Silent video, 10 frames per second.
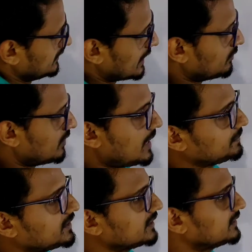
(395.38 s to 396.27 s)
Now
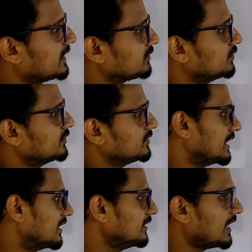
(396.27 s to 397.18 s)
after that we will
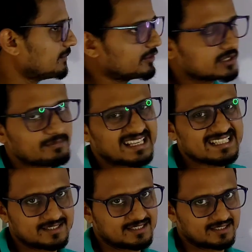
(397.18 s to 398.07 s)
learn about the
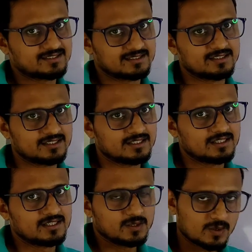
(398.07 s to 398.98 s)
balancing.
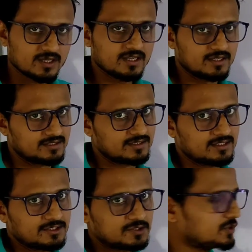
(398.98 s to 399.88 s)
Okay,
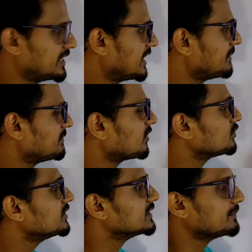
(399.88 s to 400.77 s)
so here I am
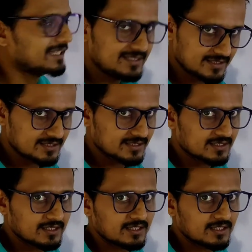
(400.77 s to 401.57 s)
not doing the balance.